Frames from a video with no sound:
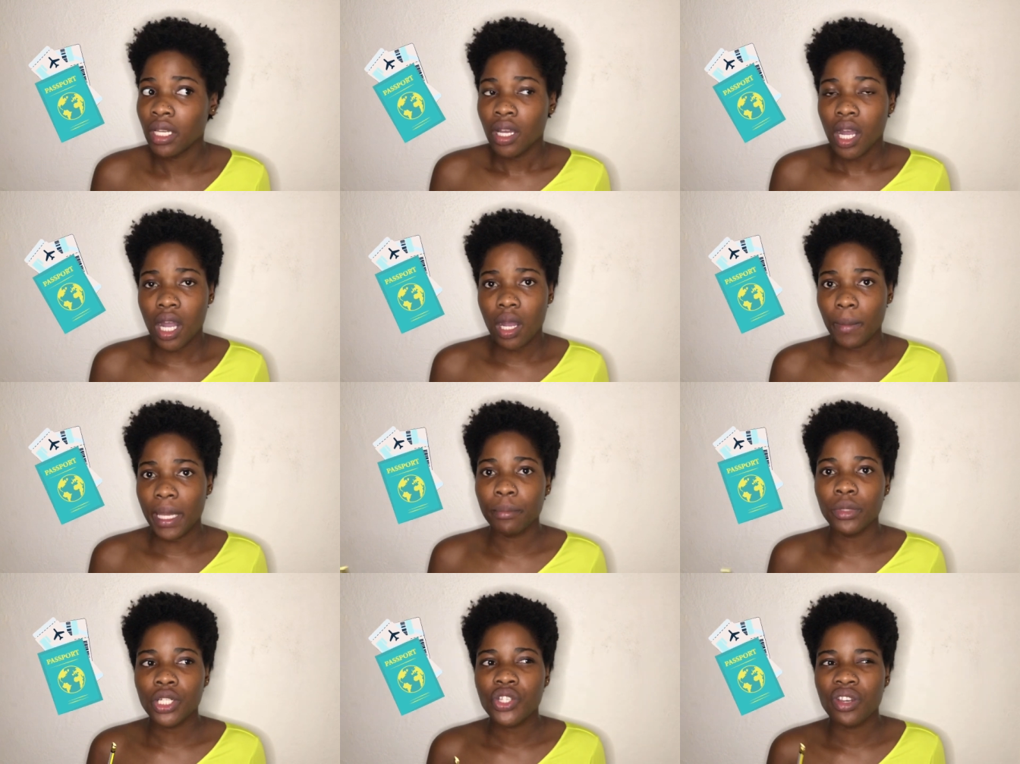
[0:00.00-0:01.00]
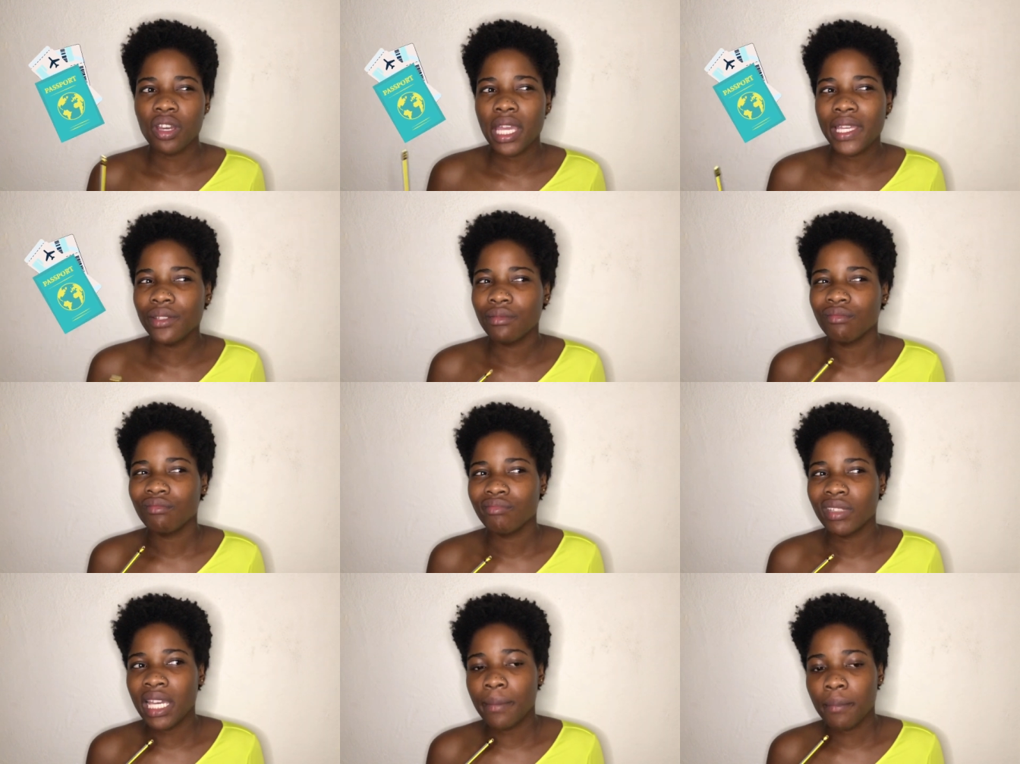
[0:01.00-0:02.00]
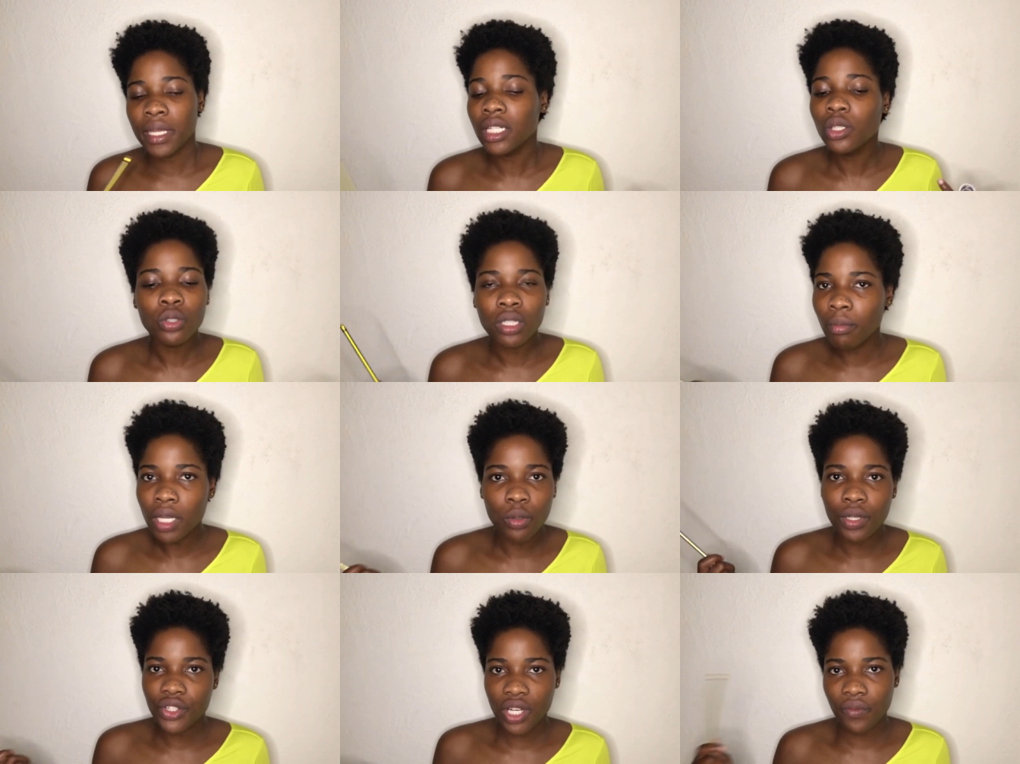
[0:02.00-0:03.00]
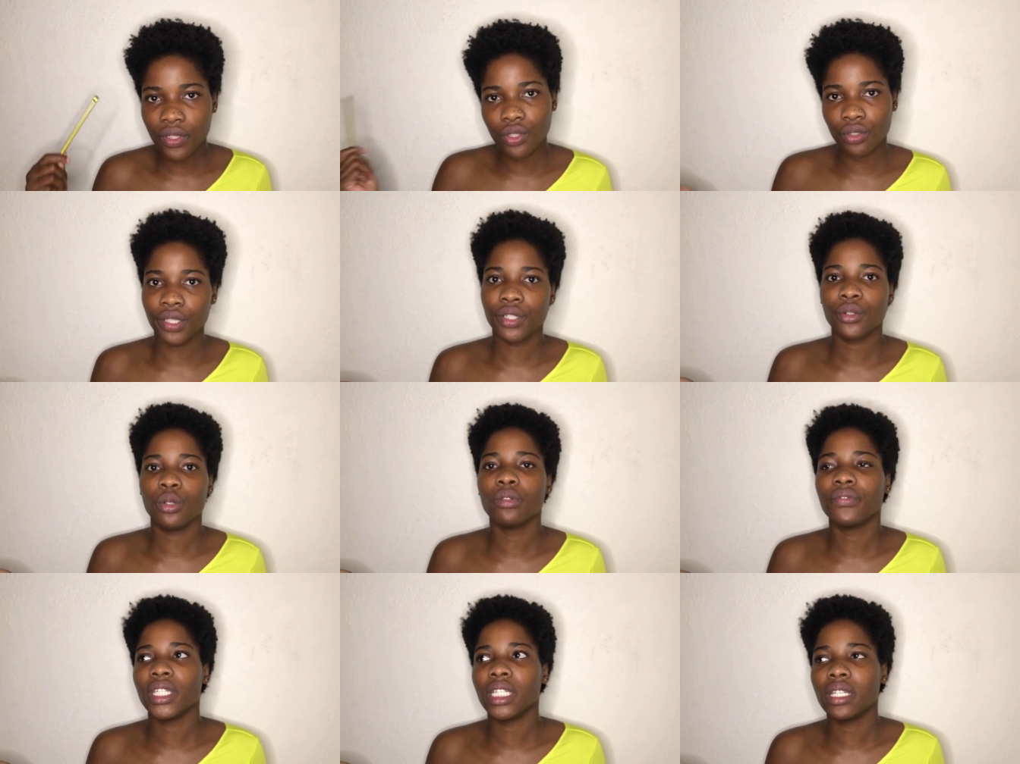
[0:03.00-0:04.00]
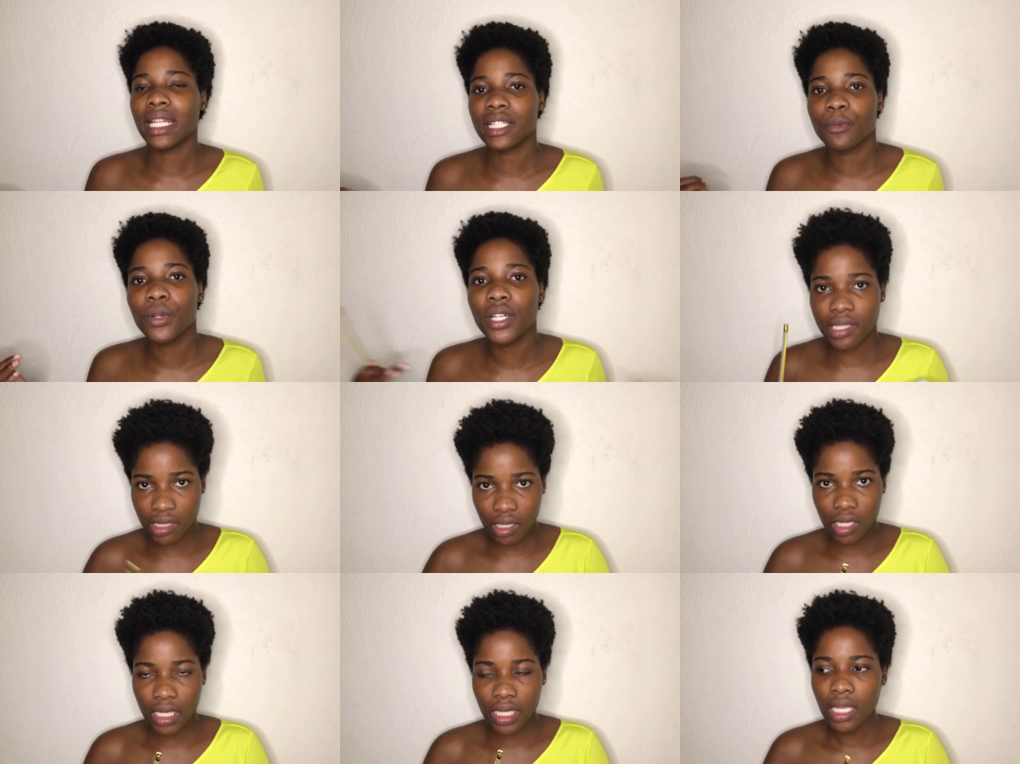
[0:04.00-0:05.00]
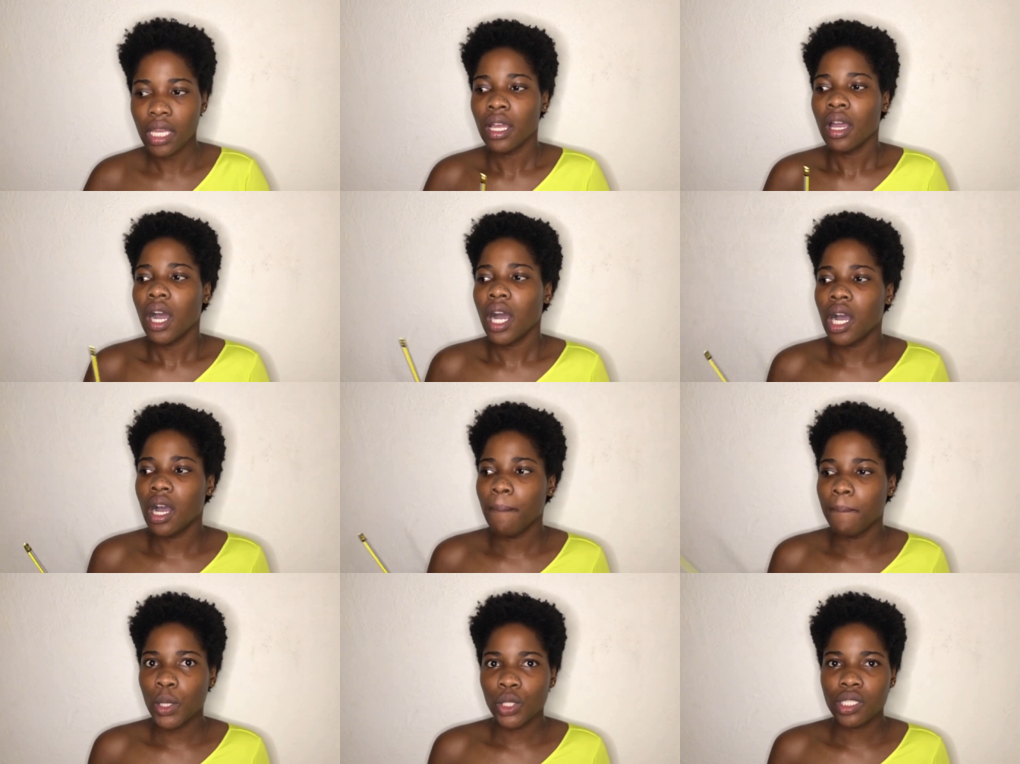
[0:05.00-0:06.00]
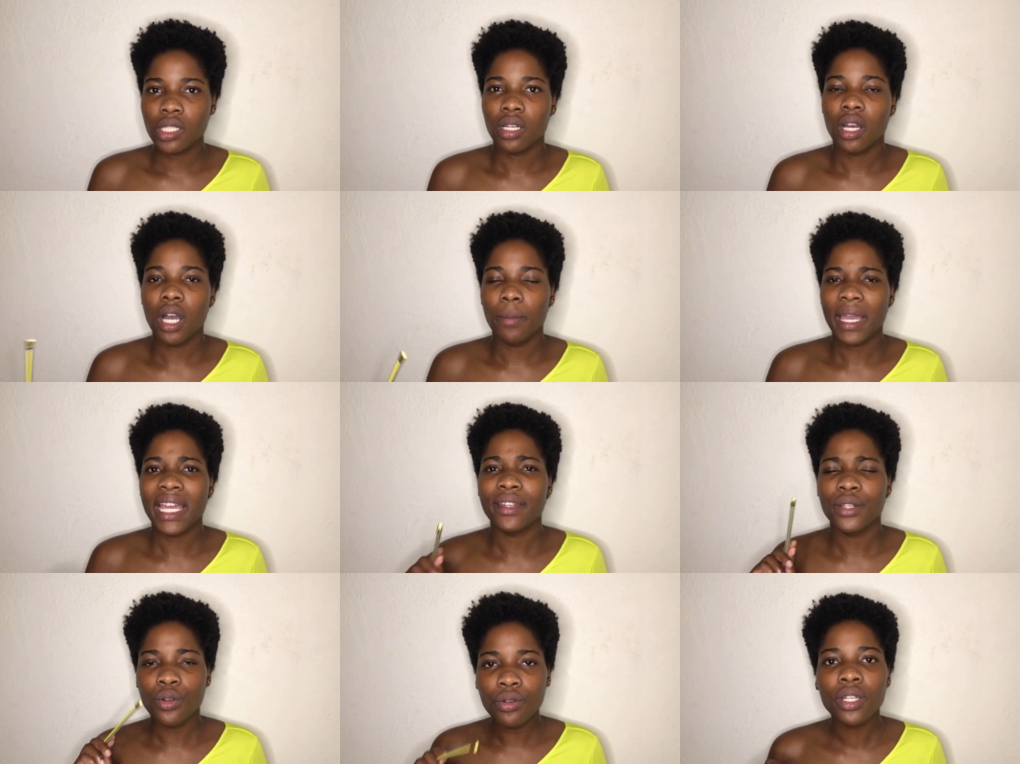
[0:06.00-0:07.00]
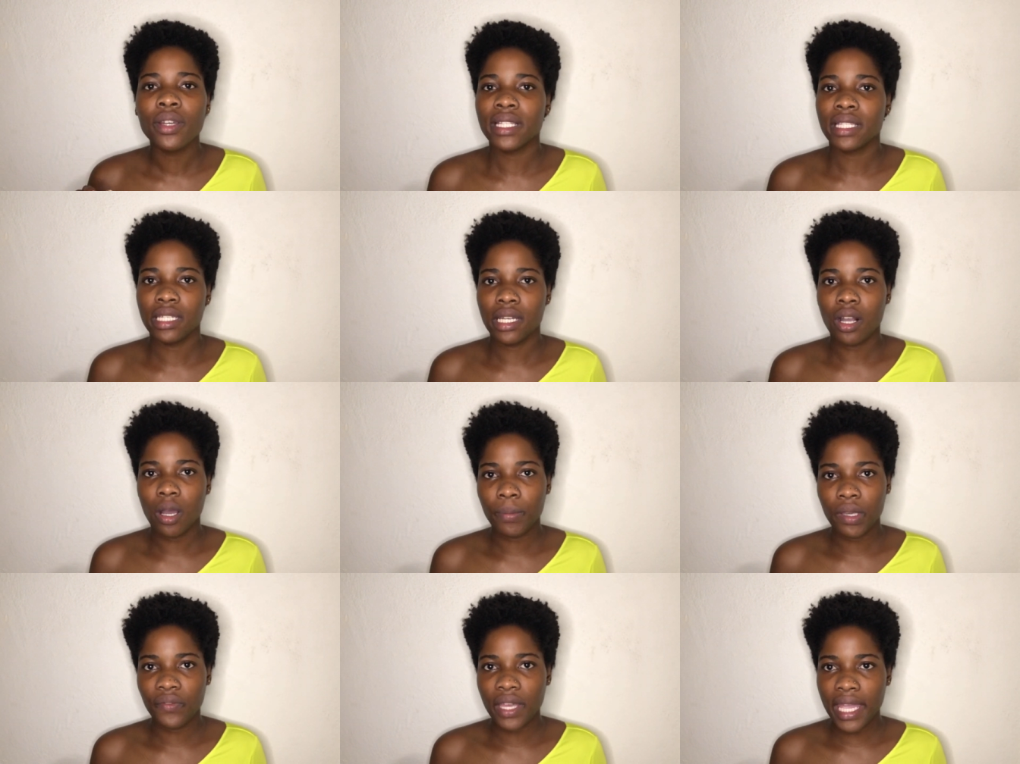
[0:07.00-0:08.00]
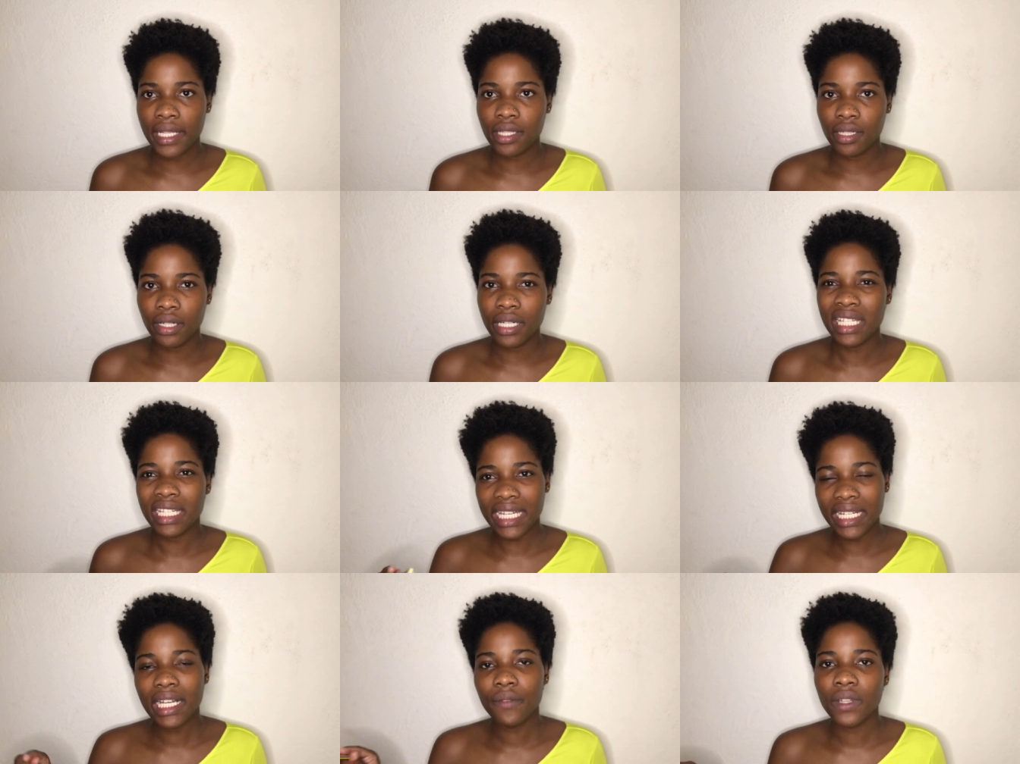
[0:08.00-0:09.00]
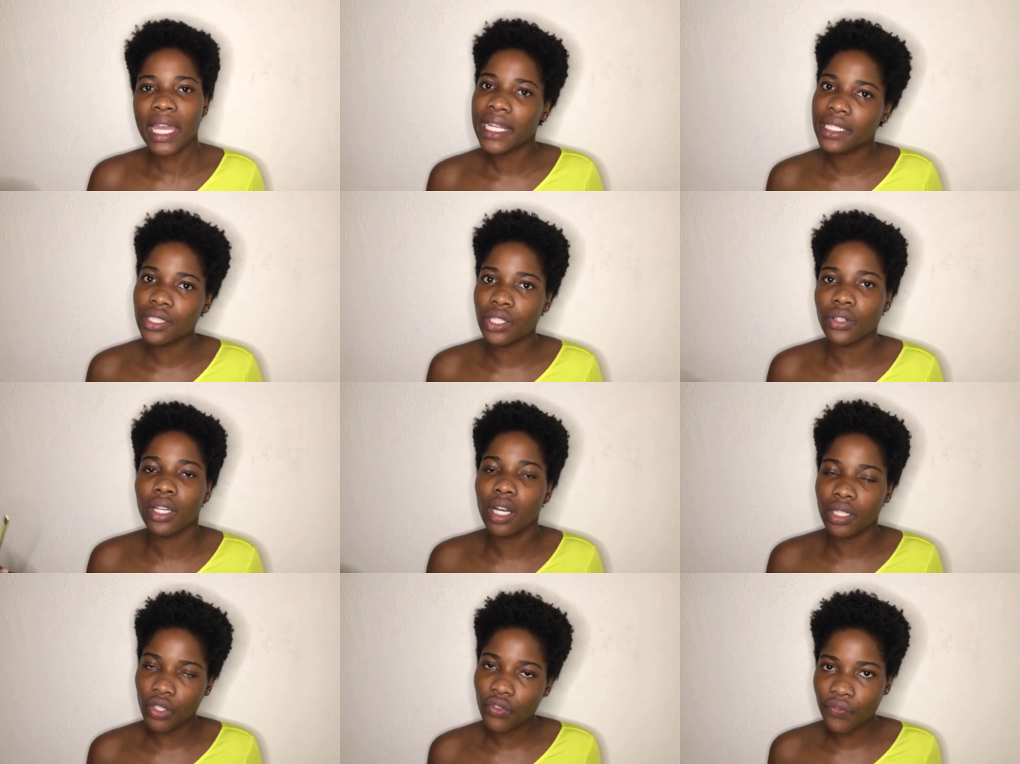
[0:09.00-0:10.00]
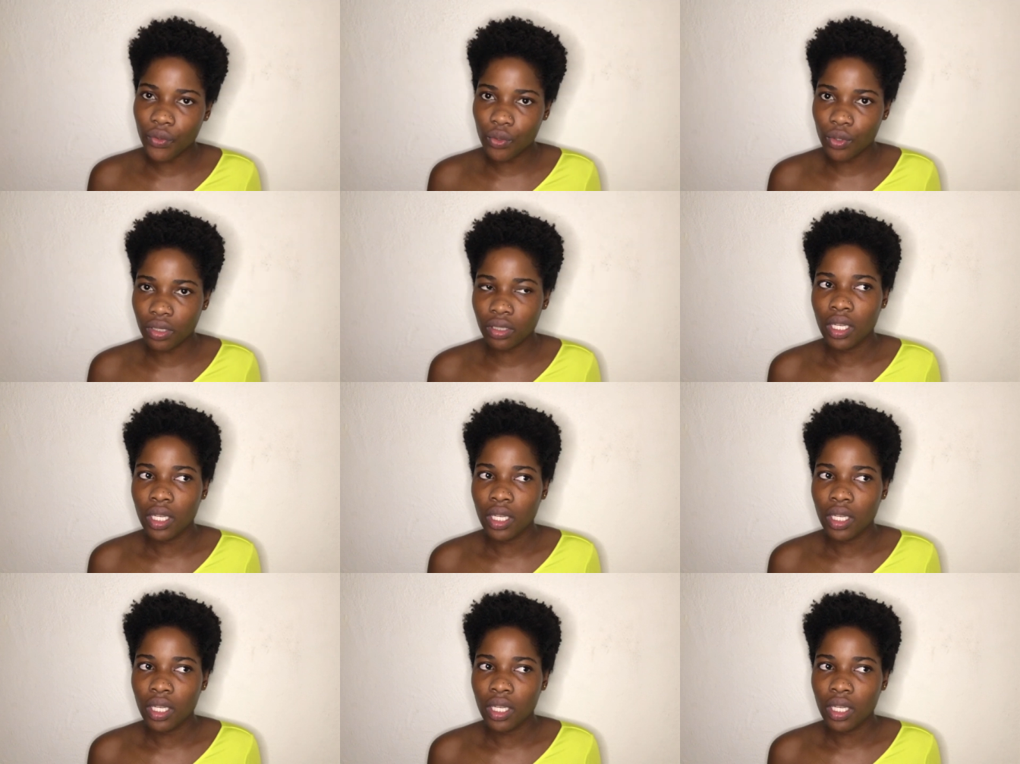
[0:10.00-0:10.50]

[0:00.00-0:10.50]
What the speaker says: I'm not sure. I'm not know nobody will travel during COVID, that's personally, but I know you're going to need a copy of your itinerary. You can have the itinerary on your phone.